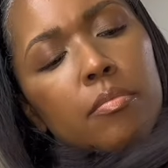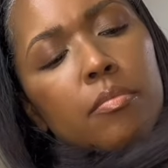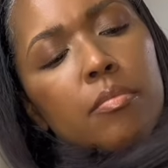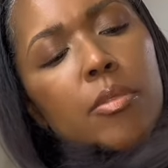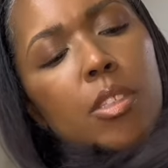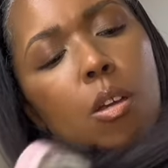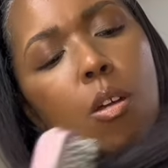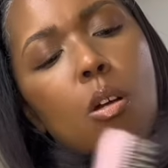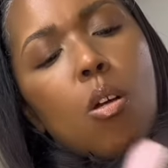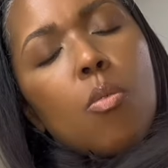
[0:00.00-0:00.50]

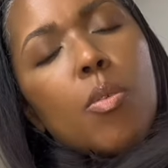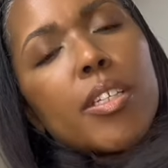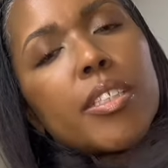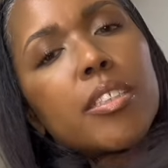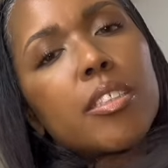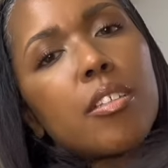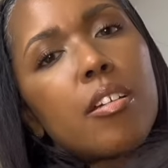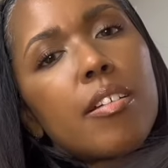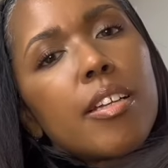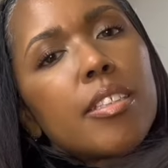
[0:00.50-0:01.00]
always
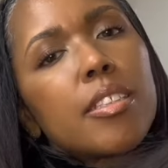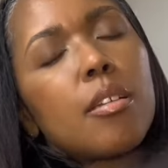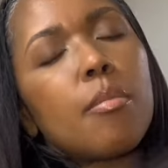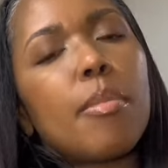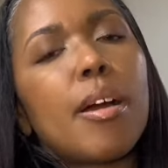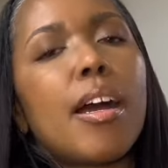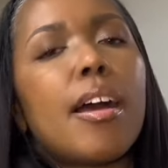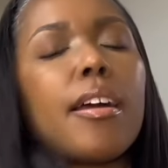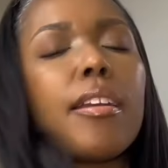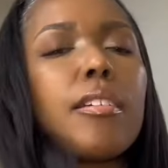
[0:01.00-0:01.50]
start at the
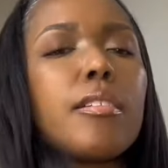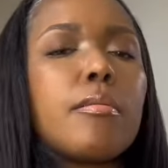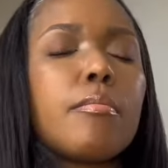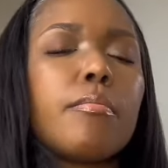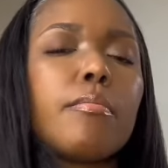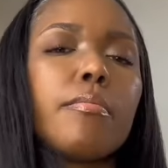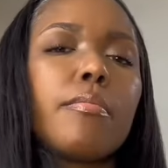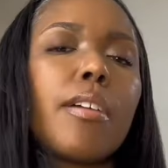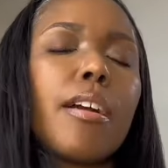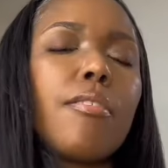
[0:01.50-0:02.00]
bottom.
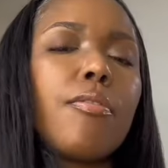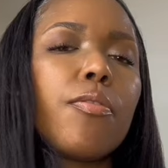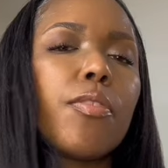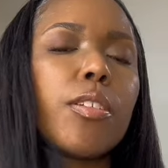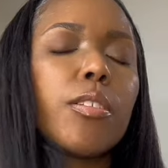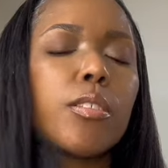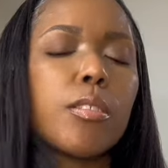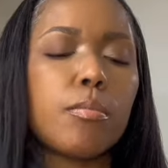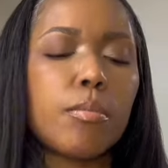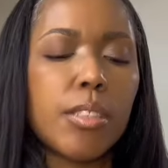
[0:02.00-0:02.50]
I feel
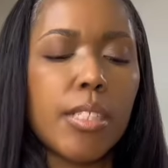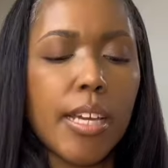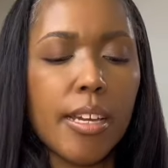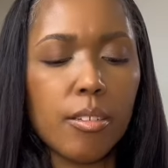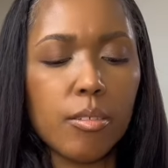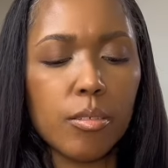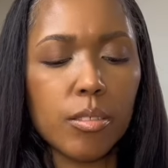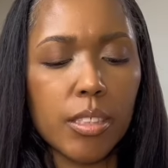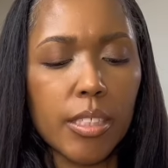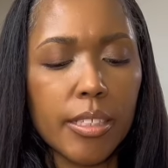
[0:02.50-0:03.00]
some
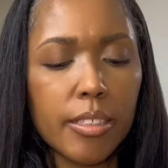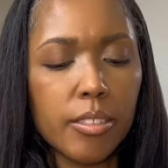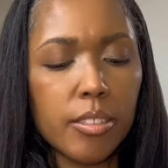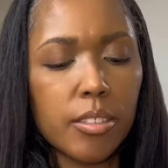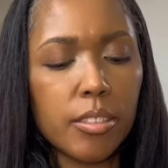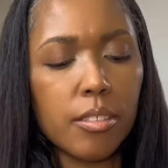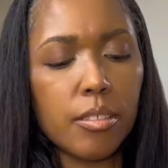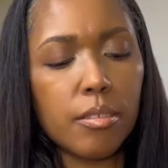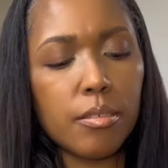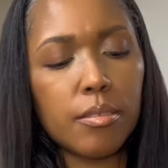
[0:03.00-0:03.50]
tangles there,
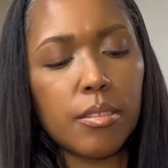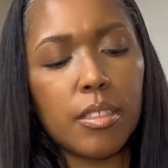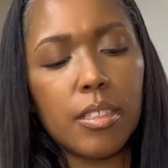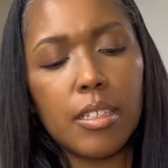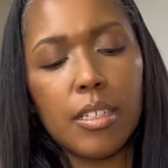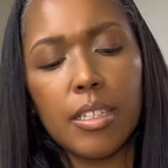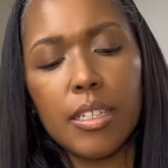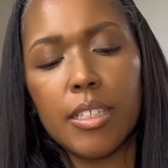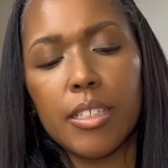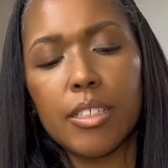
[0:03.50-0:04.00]
so
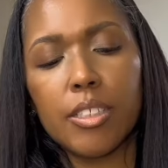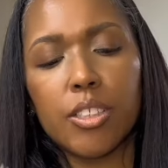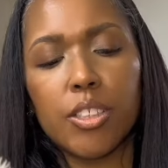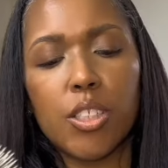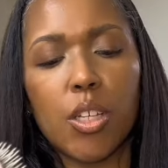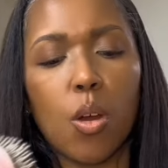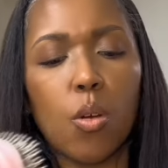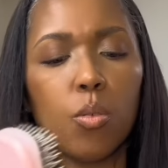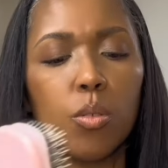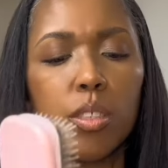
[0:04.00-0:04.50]

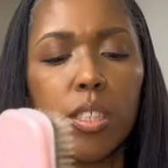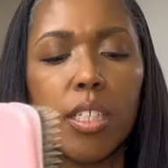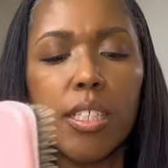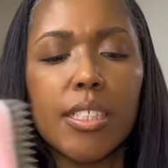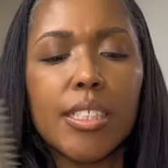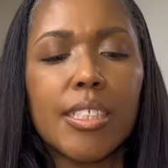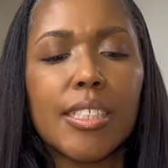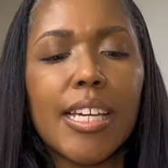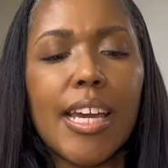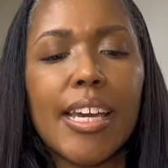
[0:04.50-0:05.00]
don't
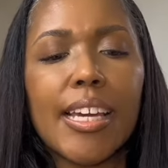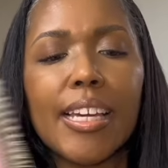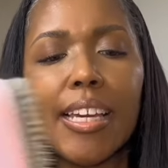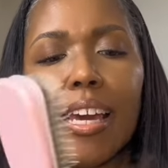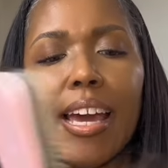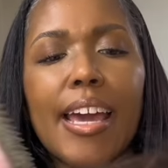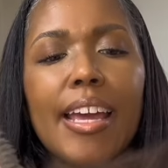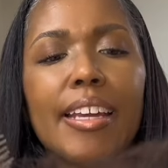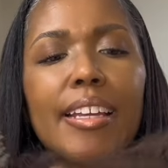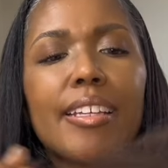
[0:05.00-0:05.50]
yank
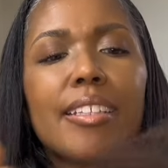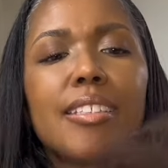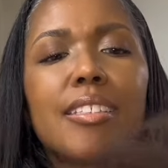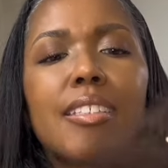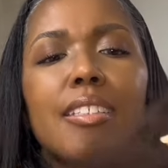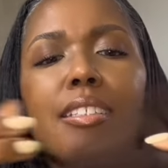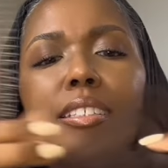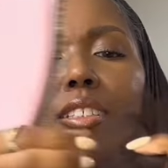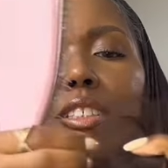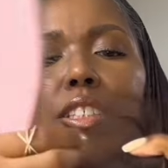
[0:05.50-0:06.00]
at it.
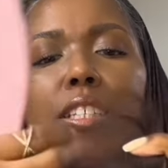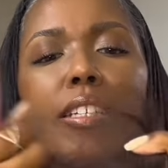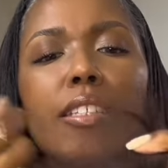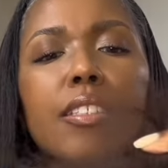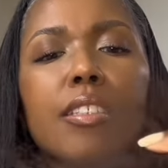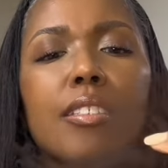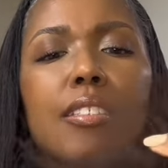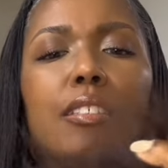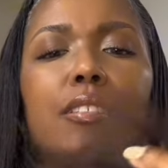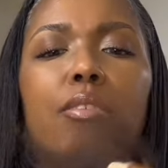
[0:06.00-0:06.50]

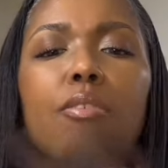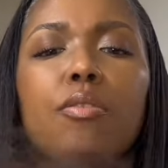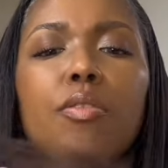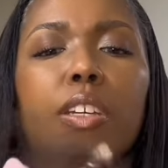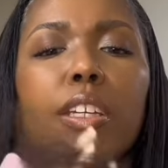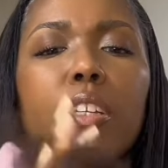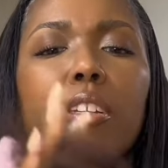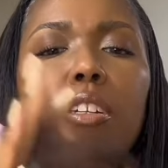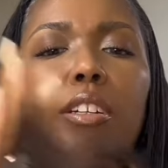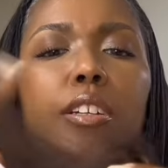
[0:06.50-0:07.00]
Just
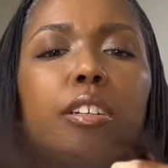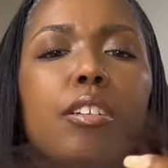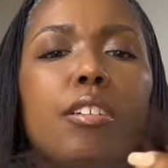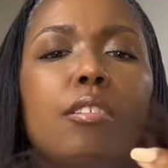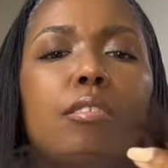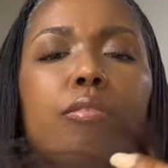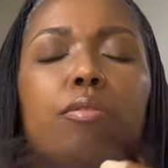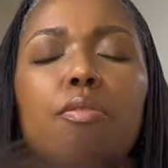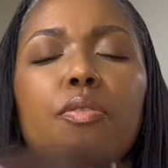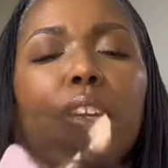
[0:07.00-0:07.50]

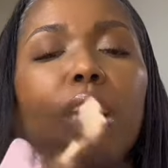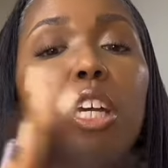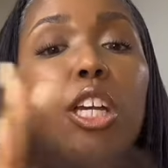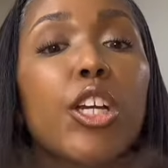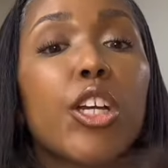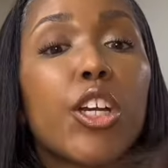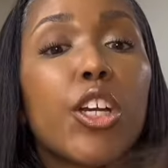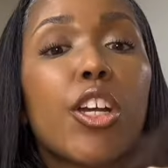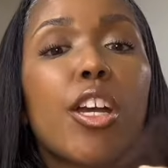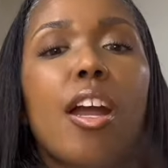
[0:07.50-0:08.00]

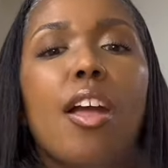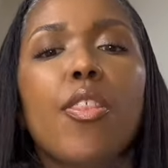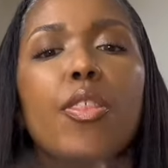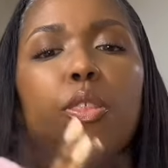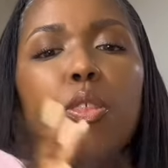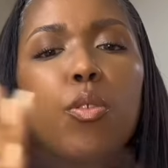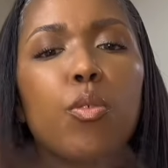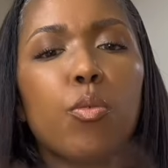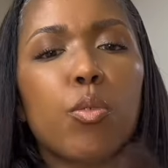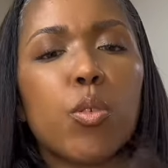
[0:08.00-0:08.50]
finger
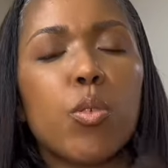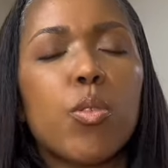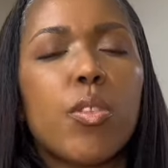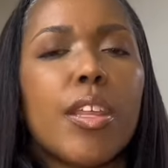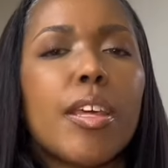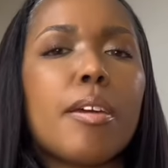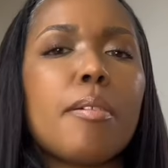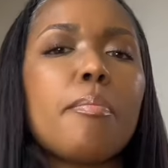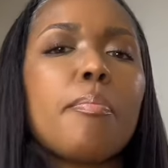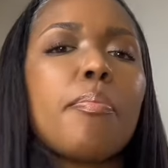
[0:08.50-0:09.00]
through
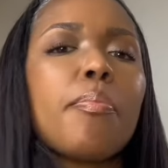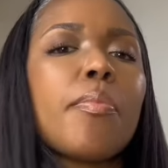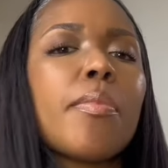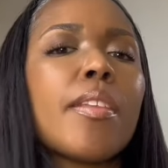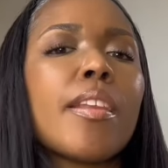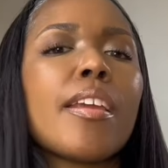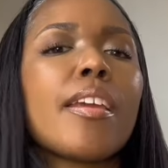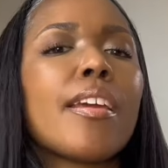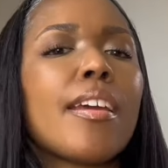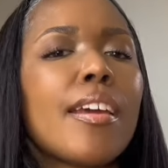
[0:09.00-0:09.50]
them,
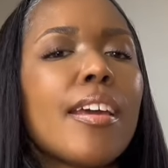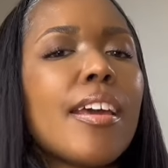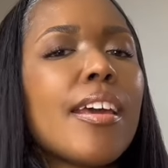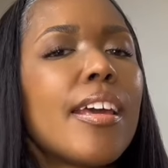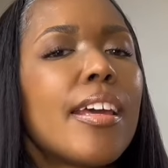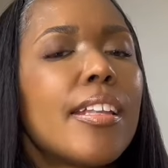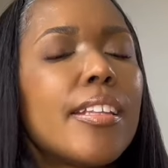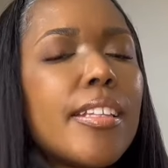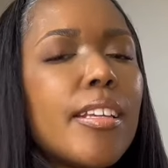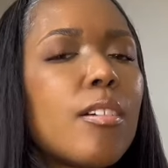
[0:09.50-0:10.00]

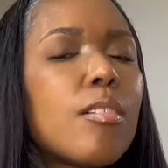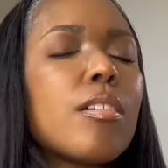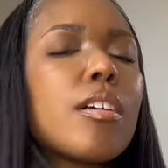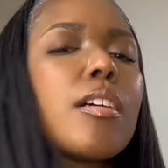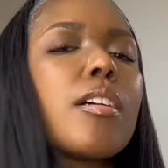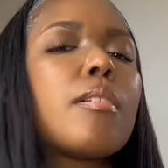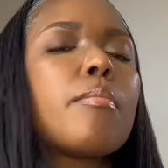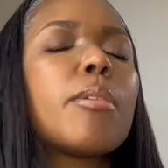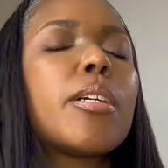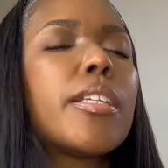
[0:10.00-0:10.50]
and they'll
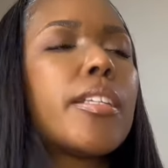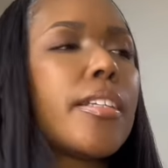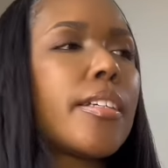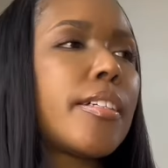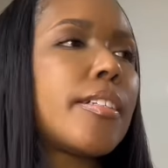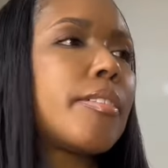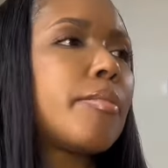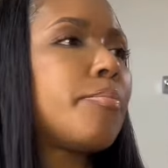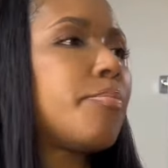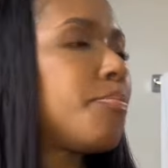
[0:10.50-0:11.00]
come
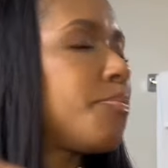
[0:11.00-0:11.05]
undone.